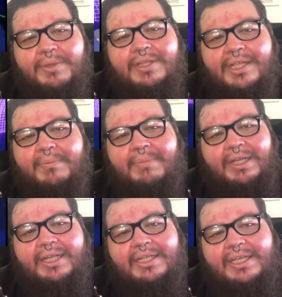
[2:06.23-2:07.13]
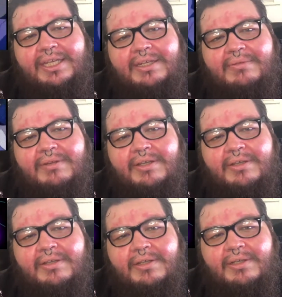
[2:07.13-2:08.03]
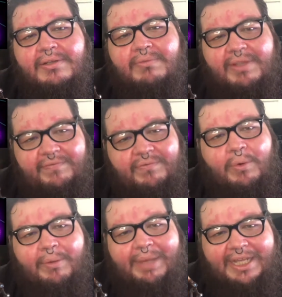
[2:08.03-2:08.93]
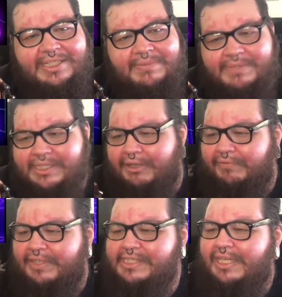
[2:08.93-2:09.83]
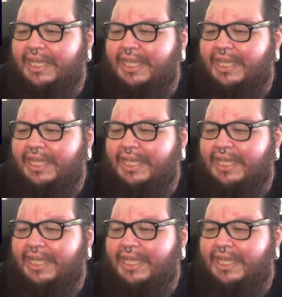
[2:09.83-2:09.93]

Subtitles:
really combine. He reformats himself. You see,